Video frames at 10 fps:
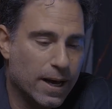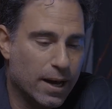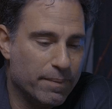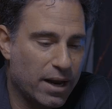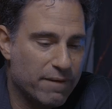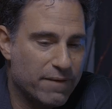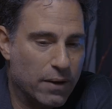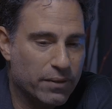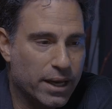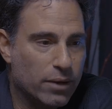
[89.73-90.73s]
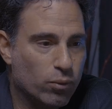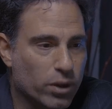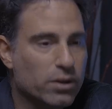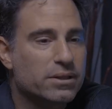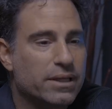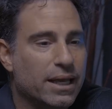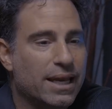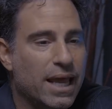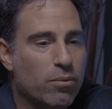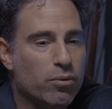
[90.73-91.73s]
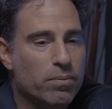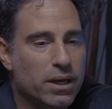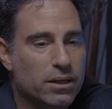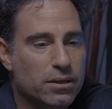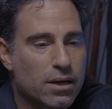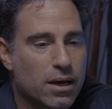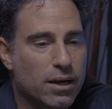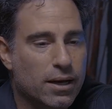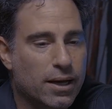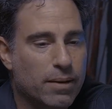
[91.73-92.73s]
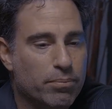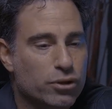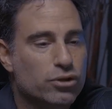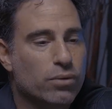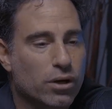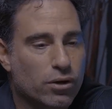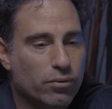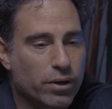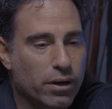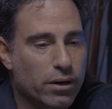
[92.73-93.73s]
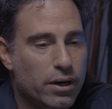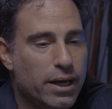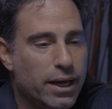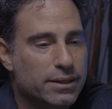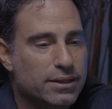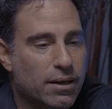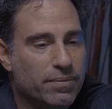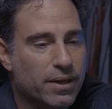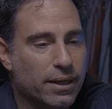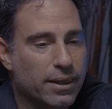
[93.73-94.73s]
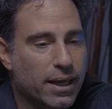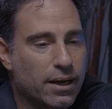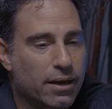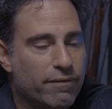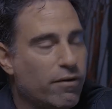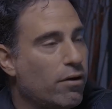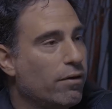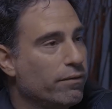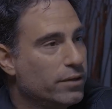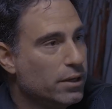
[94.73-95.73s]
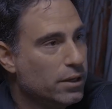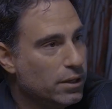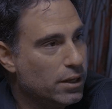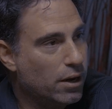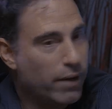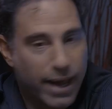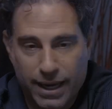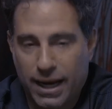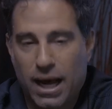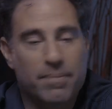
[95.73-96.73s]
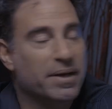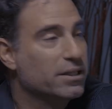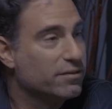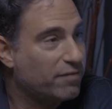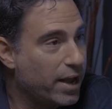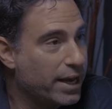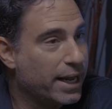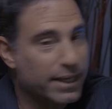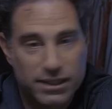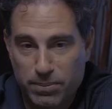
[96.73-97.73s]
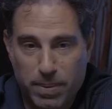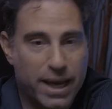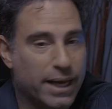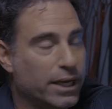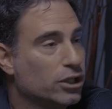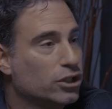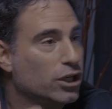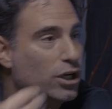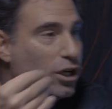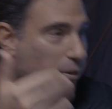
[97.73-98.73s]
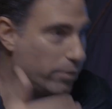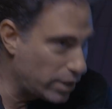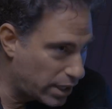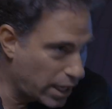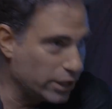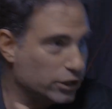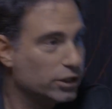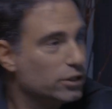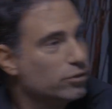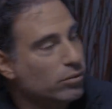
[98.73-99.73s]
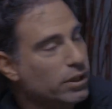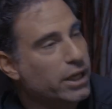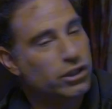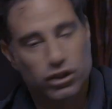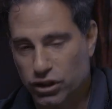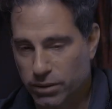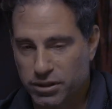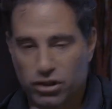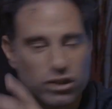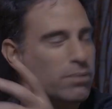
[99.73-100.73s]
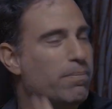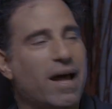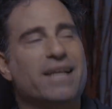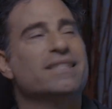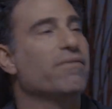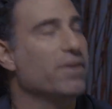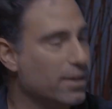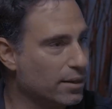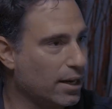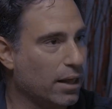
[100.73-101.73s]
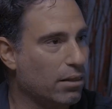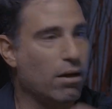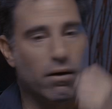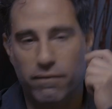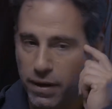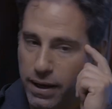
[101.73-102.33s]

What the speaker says: And I found that real estate enabled me to pursue a career in something that involved economics, finance, Spanish, communications, relationships. It just embodies everything that I love.